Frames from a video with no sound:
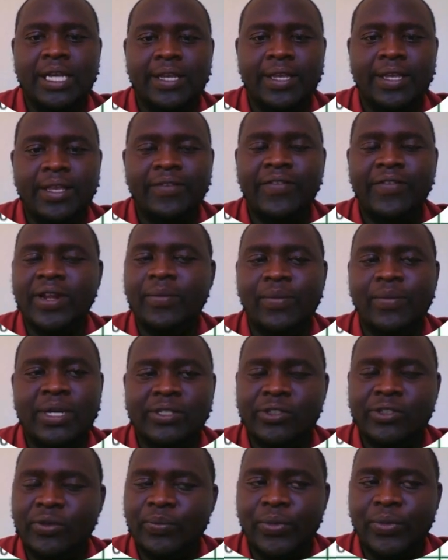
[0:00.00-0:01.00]
even
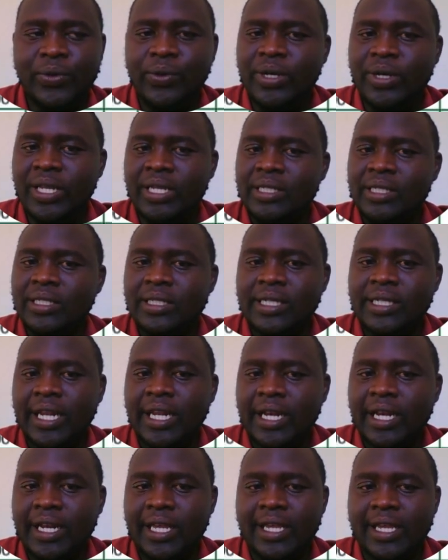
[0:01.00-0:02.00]
muscle building,
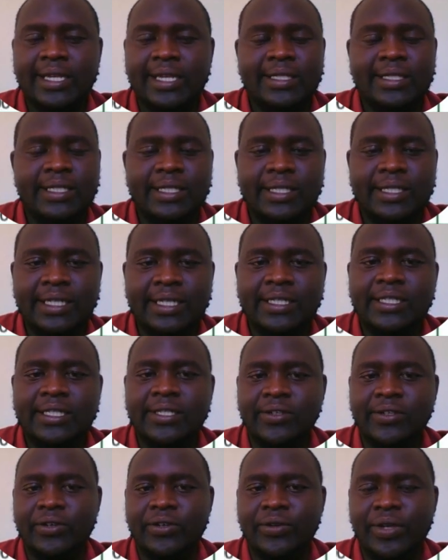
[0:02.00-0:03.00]
training,
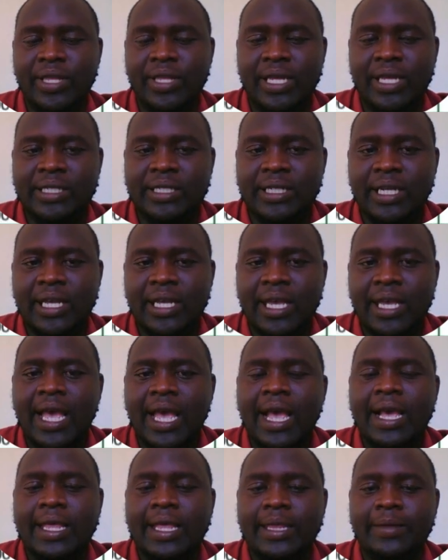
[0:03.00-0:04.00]
exercising, or doing that,
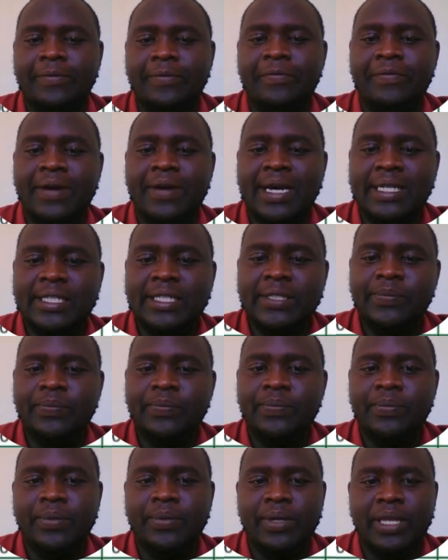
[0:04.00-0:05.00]
the first
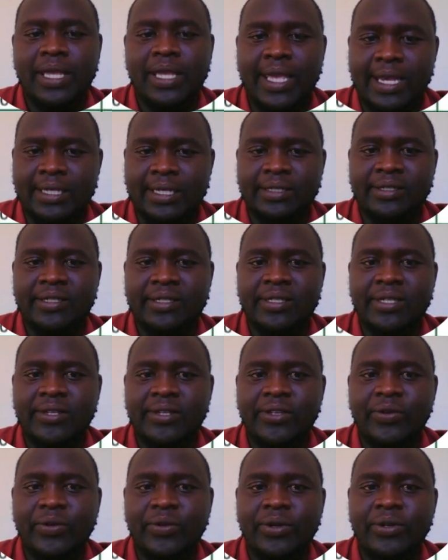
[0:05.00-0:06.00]
years
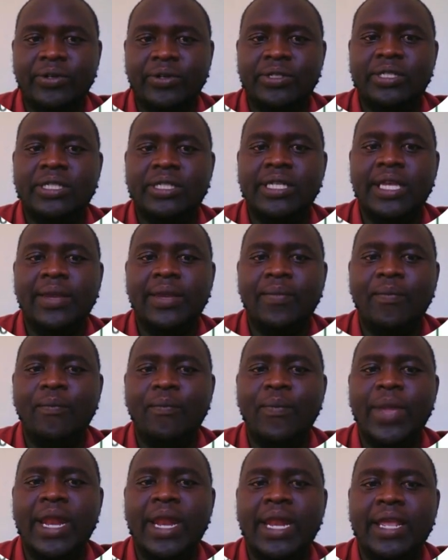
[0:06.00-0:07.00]
you will not see
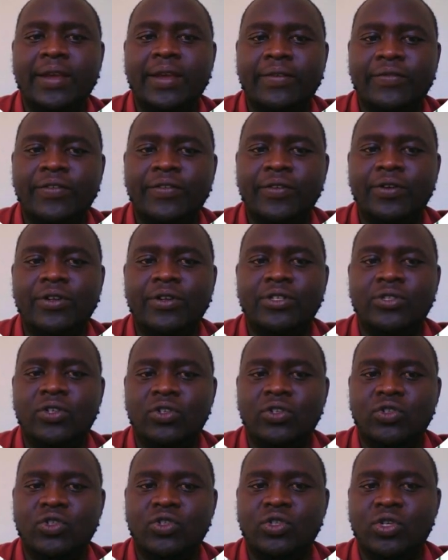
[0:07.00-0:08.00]
meaningful
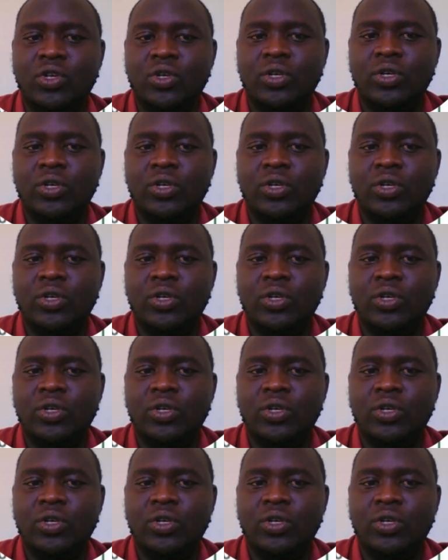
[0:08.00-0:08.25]
results.